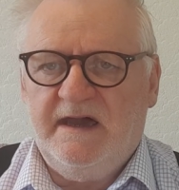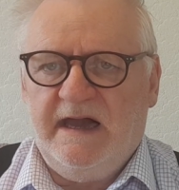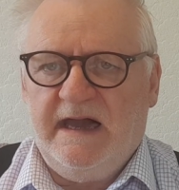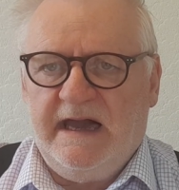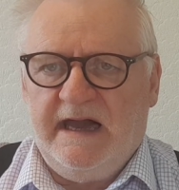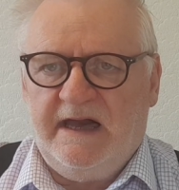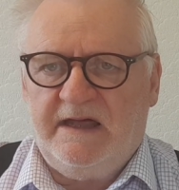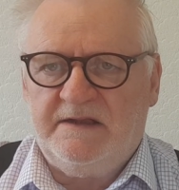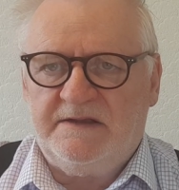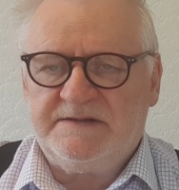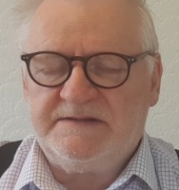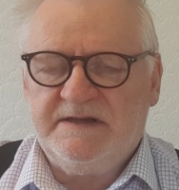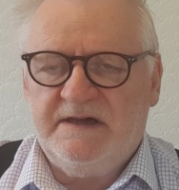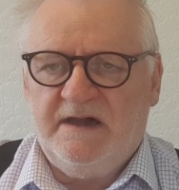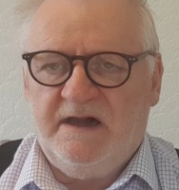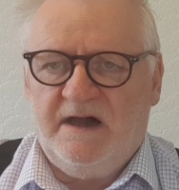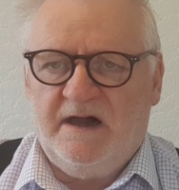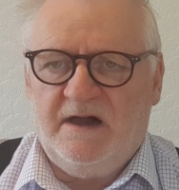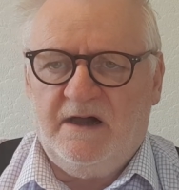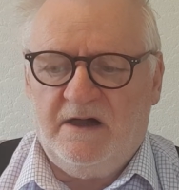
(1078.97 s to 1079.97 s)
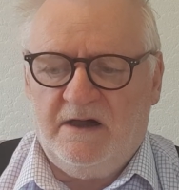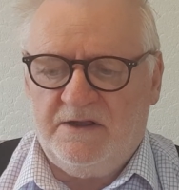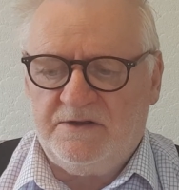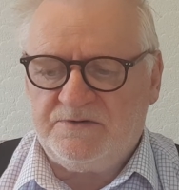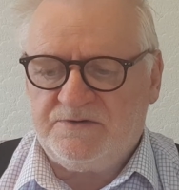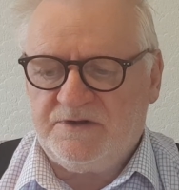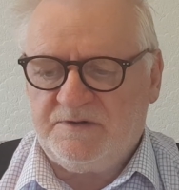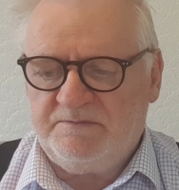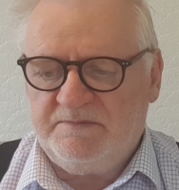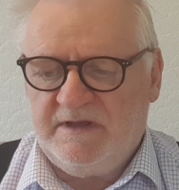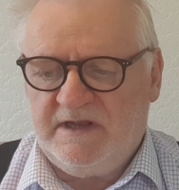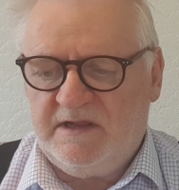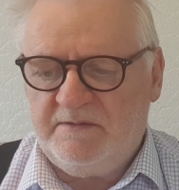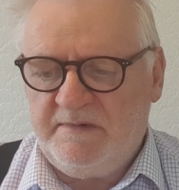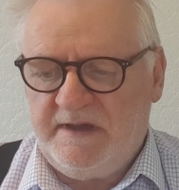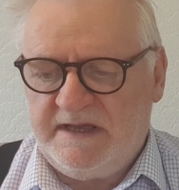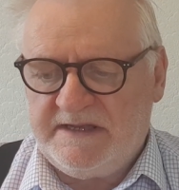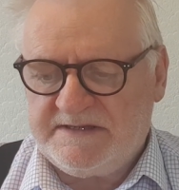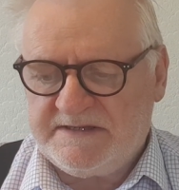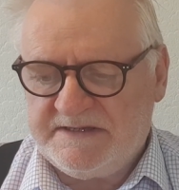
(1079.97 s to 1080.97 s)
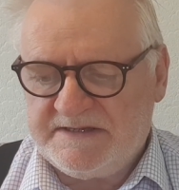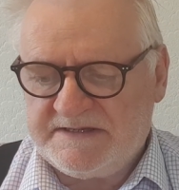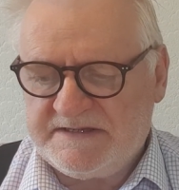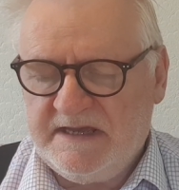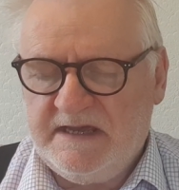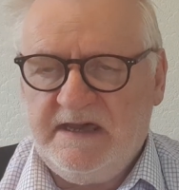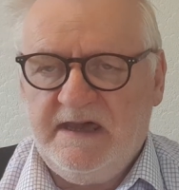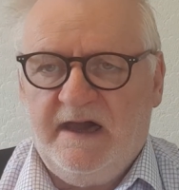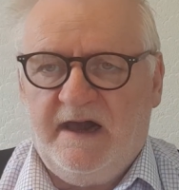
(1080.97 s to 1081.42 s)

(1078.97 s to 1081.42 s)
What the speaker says: and 100 millimeters.